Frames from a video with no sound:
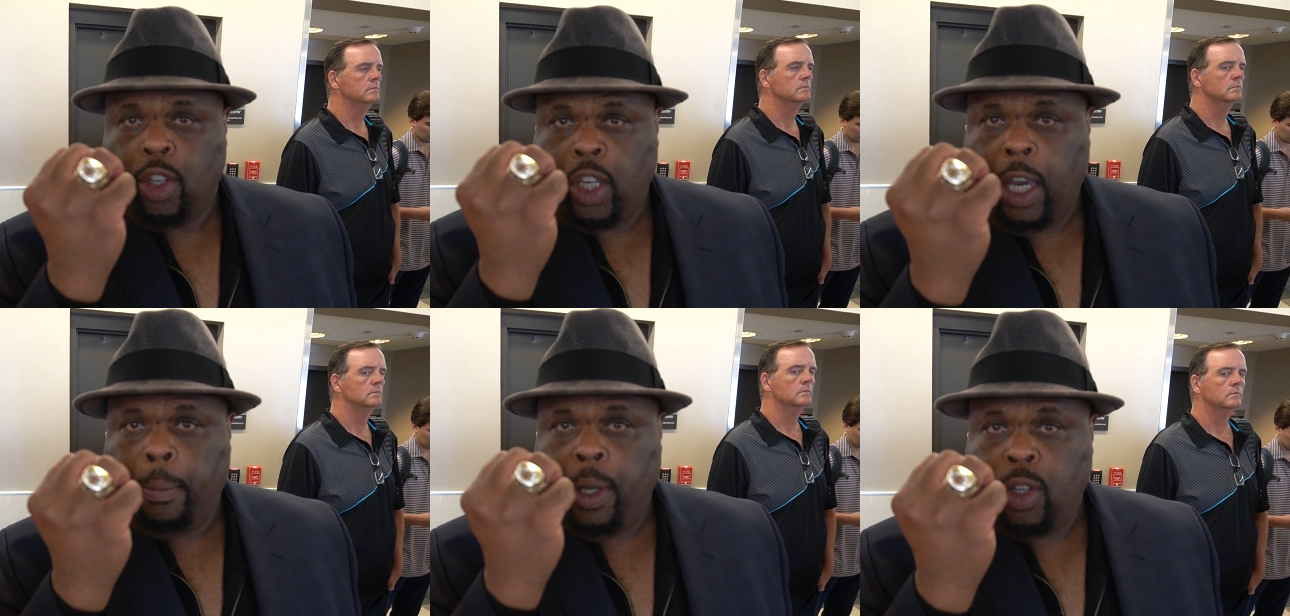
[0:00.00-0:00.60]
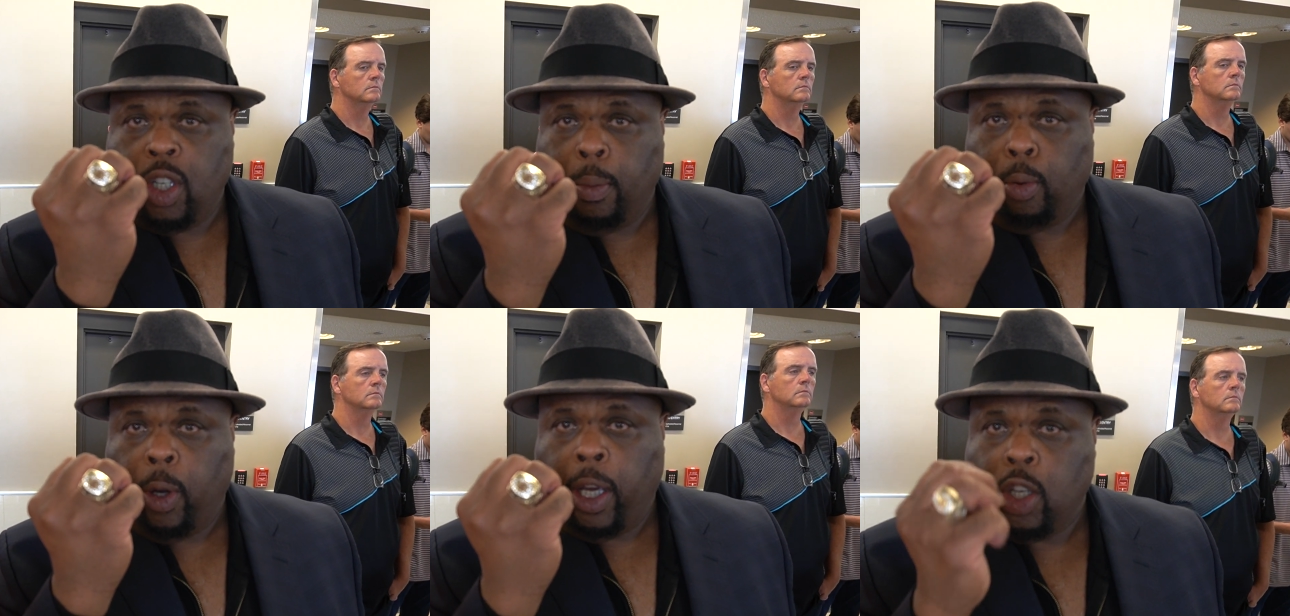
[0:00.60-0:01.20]
Speaker 1: championship
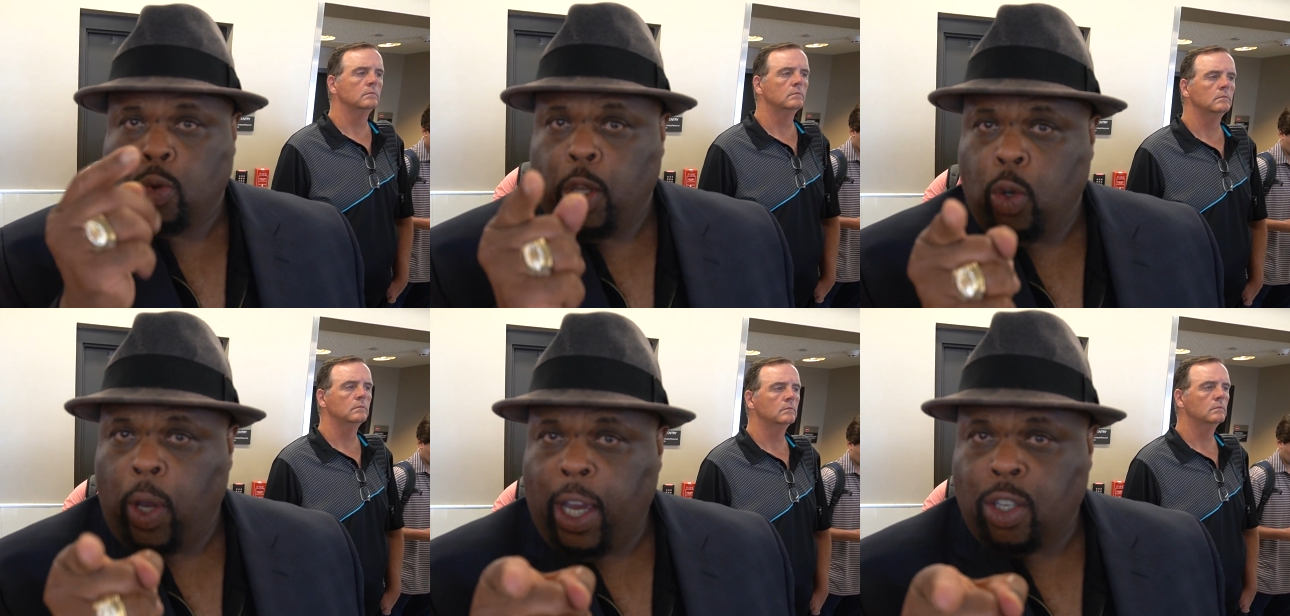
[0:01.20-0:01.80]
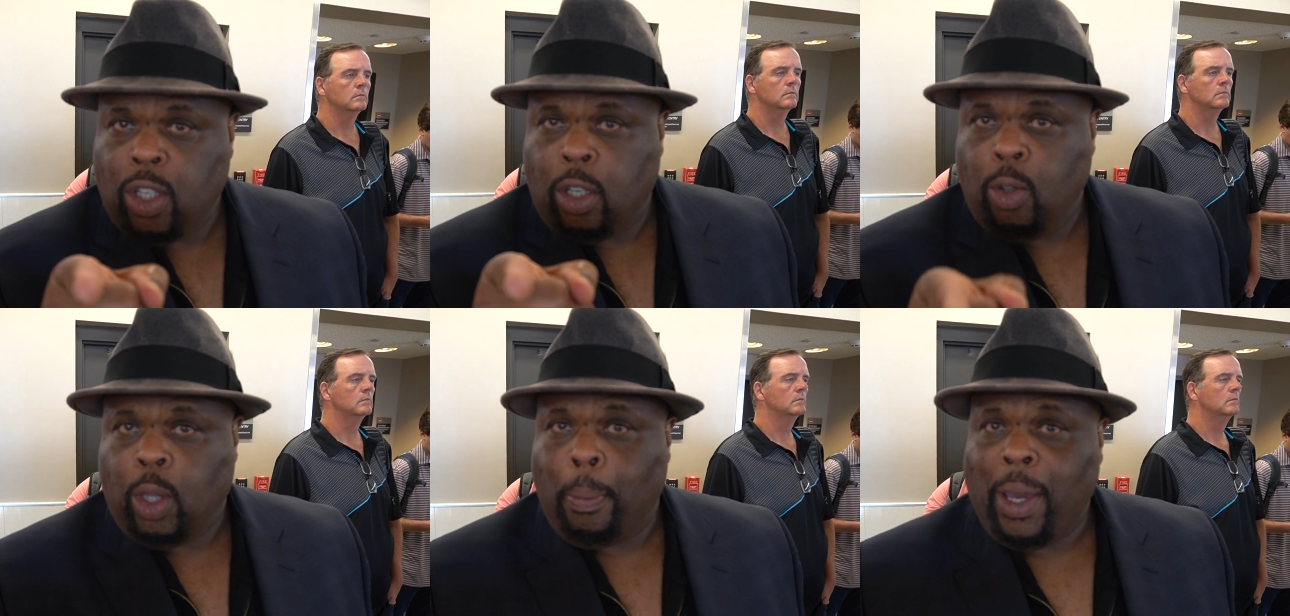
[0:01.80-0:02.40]
rings when you
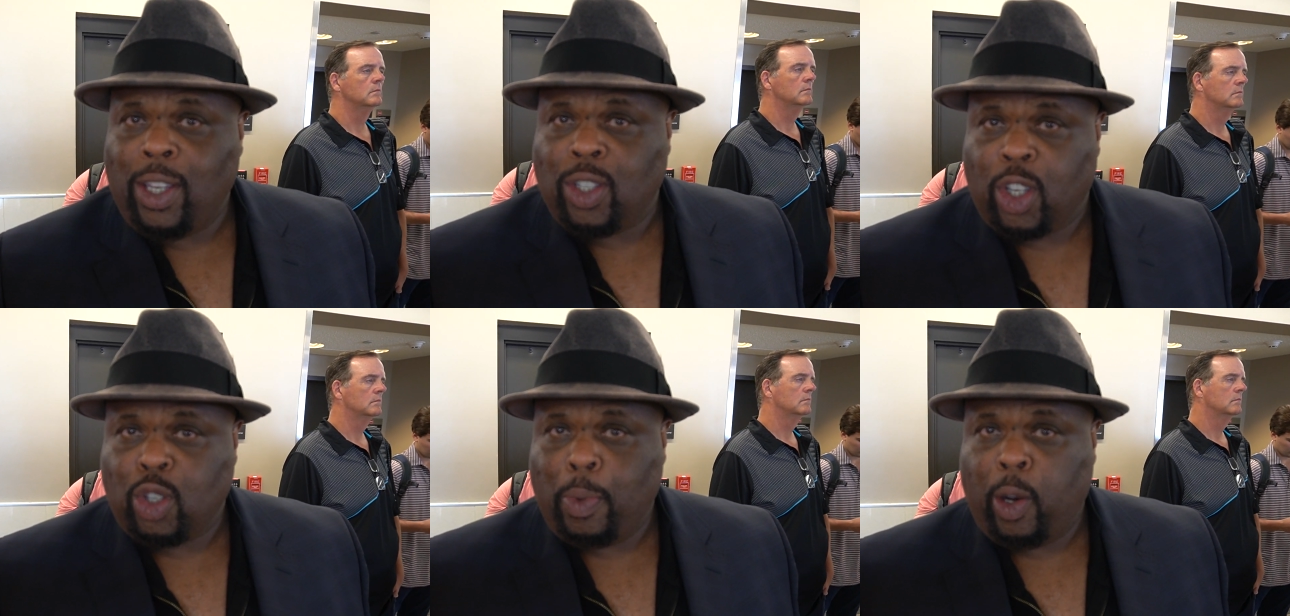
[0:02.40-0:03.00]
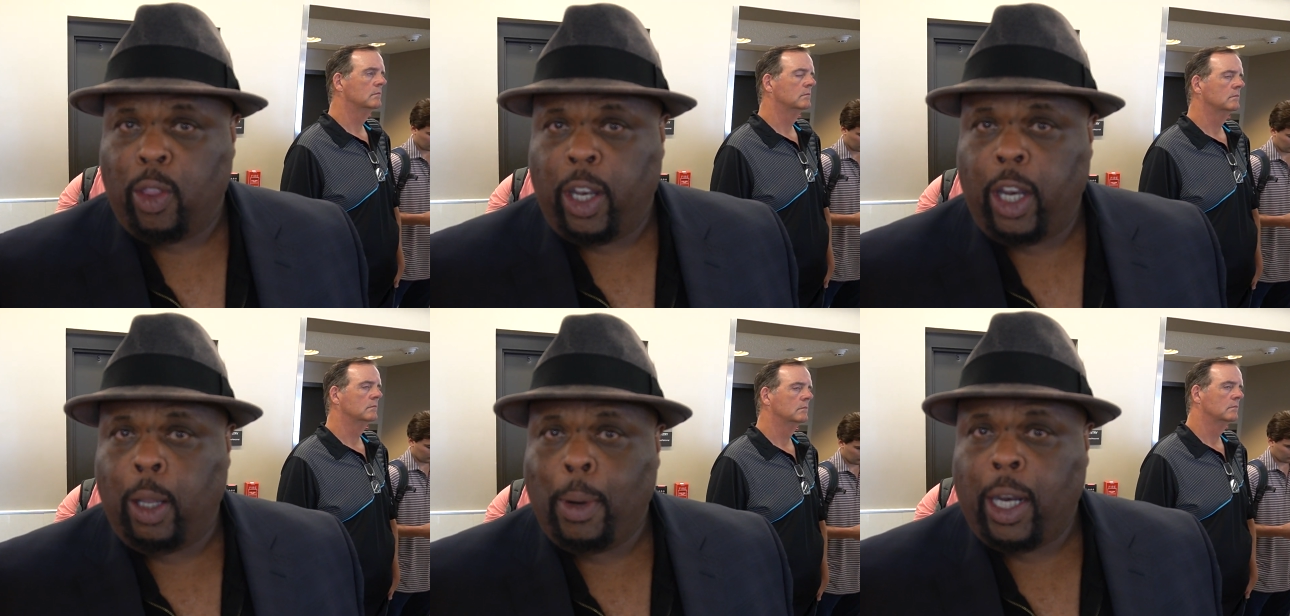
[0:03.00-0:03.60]
execute the basics better than
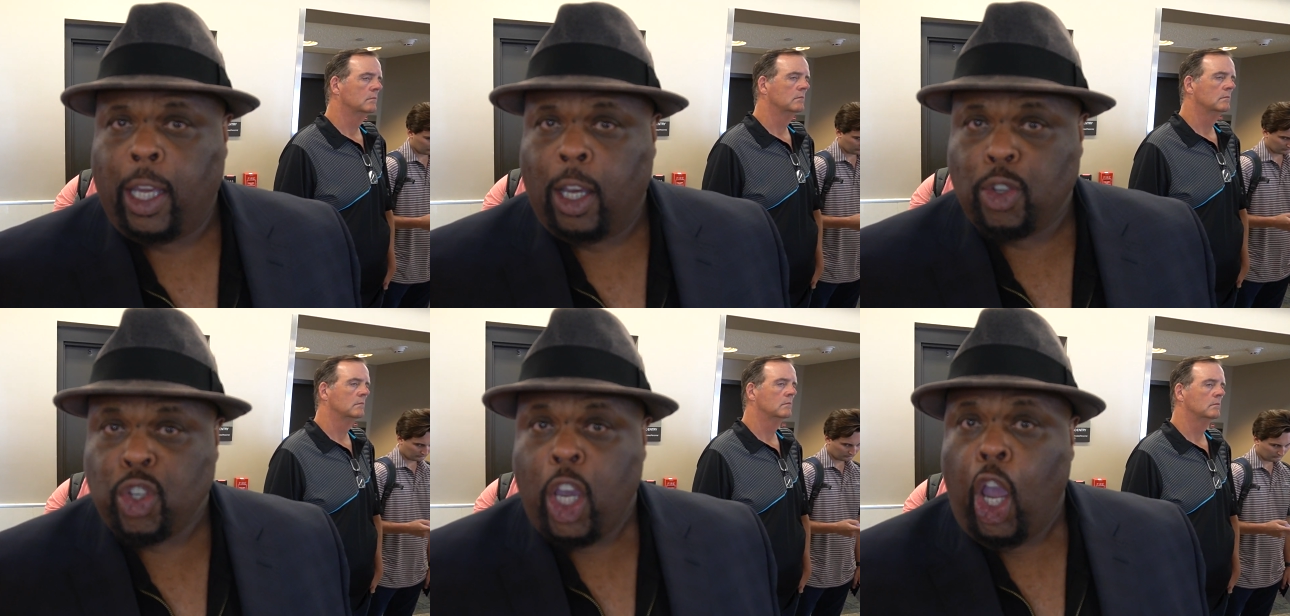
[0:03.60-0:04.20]
anybody else.